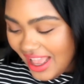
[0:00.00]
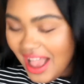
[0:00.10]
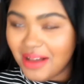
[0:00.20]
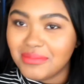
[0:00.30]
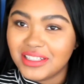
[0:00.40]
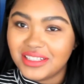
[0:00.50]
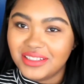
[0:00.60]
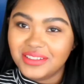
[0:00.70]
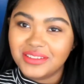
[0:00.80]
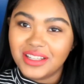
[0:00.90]
How much
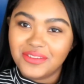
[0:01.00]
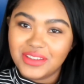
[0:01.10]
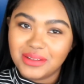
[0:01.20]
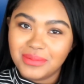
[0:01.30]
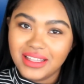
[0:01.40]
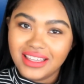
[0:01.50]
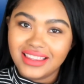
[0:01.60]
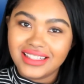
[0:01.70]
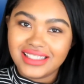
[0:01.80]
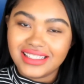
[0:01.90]
do you love them?
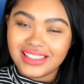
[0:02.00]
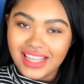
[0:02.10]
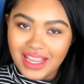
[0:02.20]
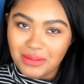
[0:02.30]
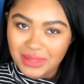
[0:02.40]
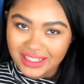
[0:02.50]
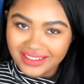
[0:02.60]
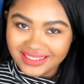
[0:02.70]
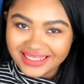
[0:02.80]
This is Tammy.